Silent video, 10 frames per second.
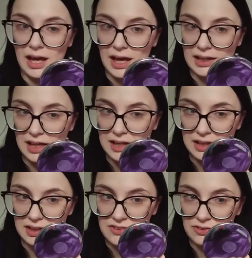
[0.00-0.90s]

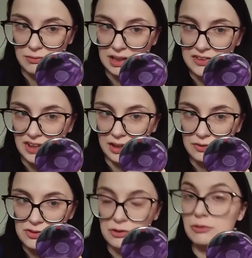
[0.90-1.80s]
Again, it's not really taking
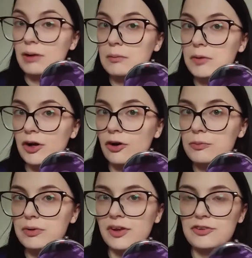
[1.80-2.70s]
too good around my eye,
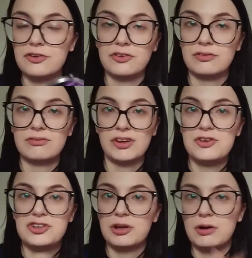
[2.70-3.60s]
but that's because I
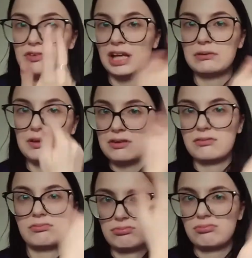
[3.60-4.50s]
usually go over that with
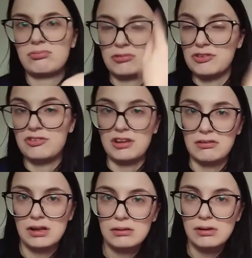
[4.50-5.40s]
concealer
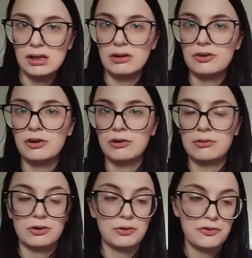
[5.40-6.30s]
anyway, like
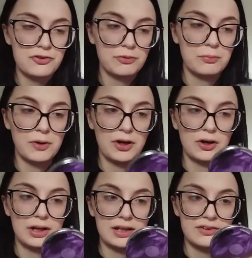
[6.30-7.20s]
across the top of my
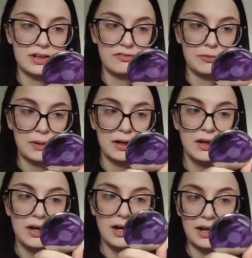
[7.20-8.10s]
eyelid and everywhere.
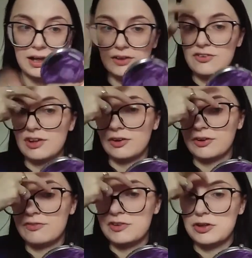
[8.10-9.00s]
I can see like
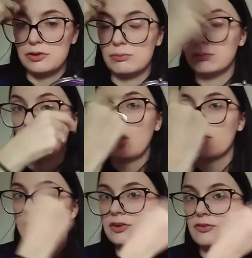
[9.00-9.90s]
a few
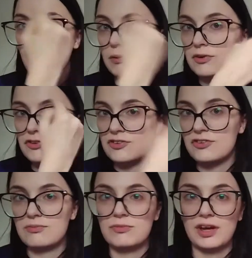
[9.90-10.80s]
lines where it's
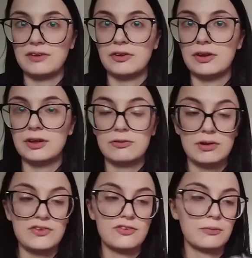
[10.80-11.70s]
just sat in the
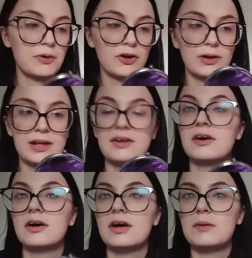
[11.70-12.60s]
creases on my eyelid,
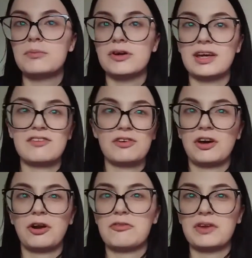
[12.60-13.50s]
but if I'm
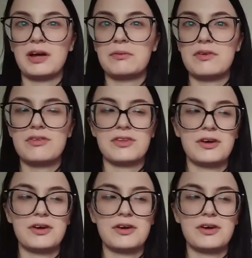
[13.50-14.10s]
going over that with